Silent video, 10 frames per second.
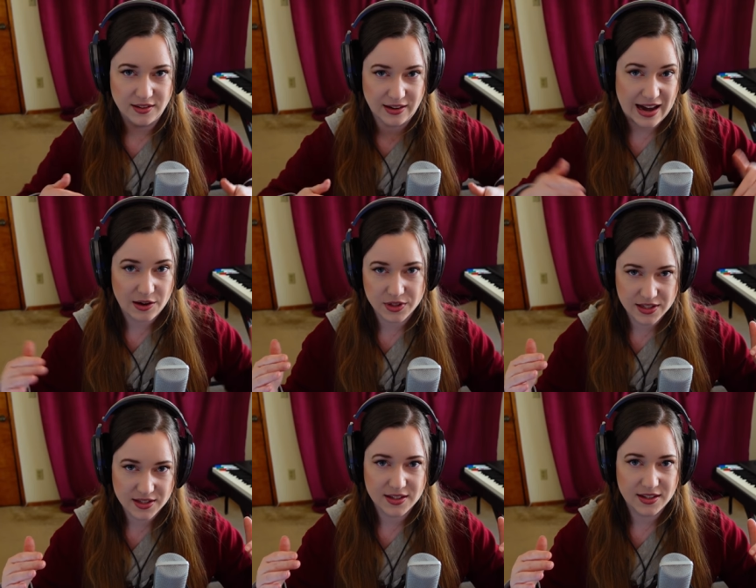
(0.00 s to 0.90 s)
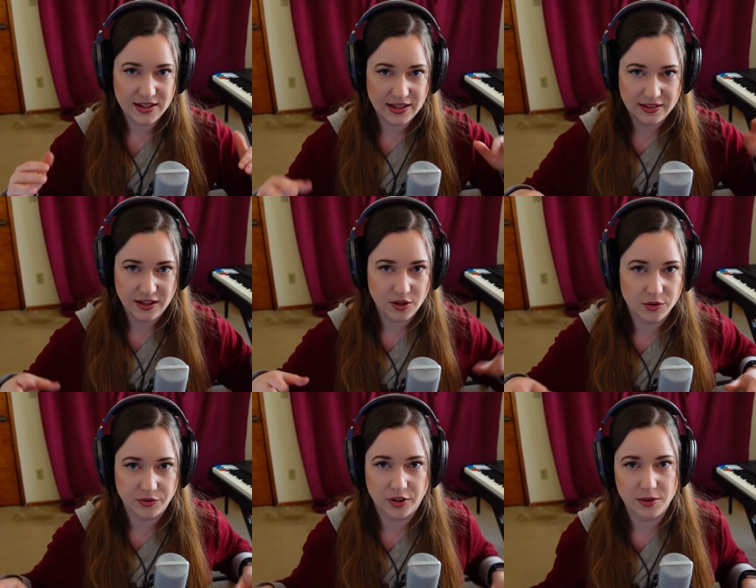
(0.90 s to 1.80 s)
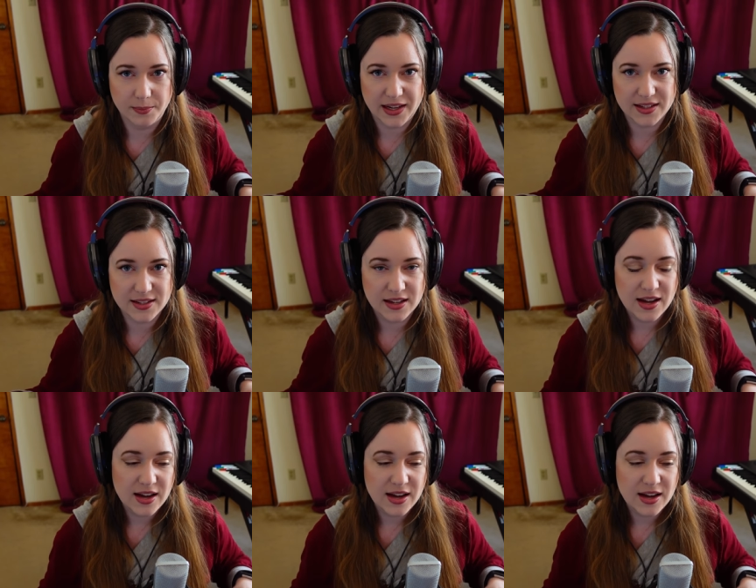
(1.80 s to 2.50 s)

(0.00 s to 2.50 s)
the loudest in the overall mix.